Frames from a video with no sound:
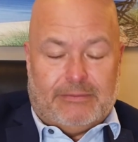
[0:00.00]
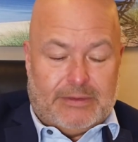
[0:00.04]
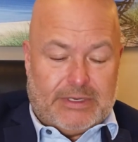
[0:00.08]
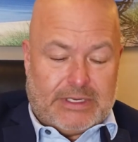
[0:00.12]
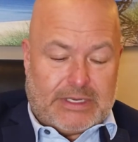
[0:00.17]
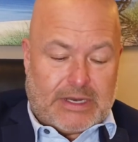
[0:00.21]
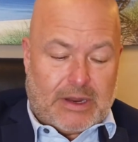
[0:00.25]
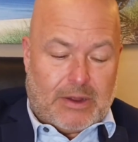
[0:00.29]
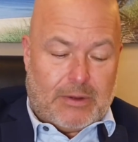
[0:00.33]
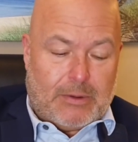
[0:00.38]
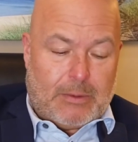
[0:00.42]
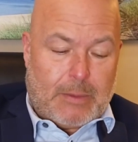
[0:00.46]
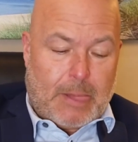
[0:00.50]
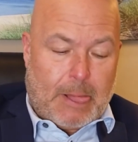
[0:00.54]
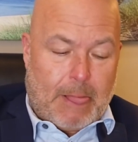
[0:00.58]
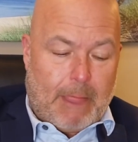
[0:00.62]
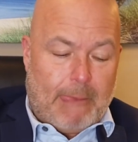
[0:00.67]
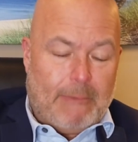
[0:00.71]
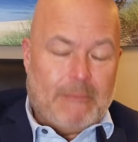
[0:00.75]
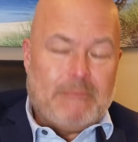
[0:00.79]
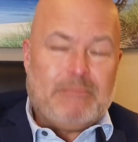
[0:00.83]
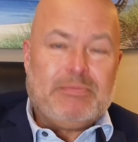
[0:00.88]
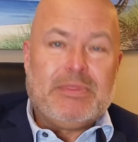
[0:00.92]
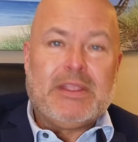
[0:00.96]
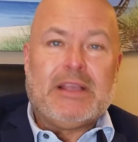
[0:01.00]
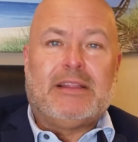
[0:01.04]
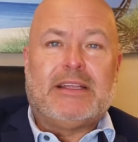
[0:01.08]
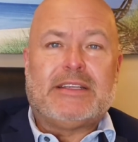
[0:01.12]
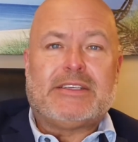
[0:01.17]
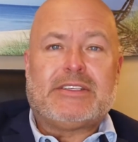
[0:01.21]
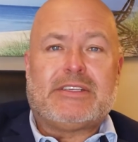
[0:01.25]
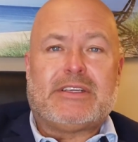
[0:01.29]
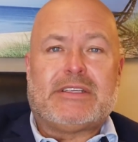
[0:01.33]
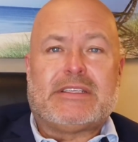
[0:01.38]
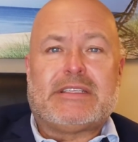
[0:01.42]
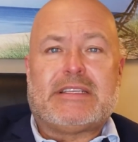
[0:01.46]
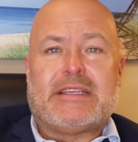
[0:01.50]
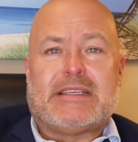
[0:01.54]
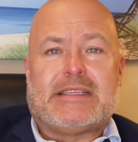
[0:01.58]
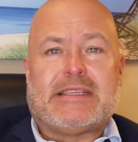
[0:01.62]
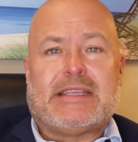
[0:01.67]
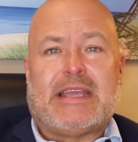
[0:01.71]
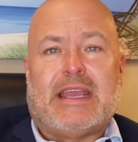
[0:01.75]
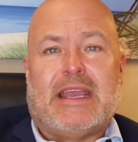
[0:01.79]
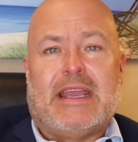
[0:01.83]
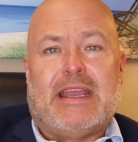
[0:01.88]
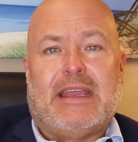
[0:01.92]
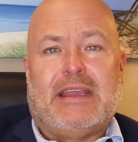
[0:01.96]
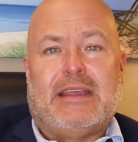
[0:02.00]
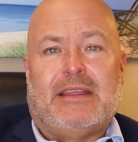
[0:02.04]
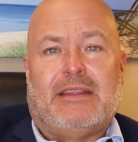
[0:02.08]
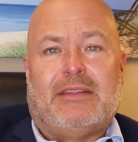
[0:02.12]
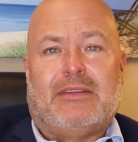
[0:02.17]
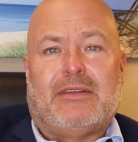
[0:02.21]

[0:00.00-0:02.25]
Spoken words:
So let's just to say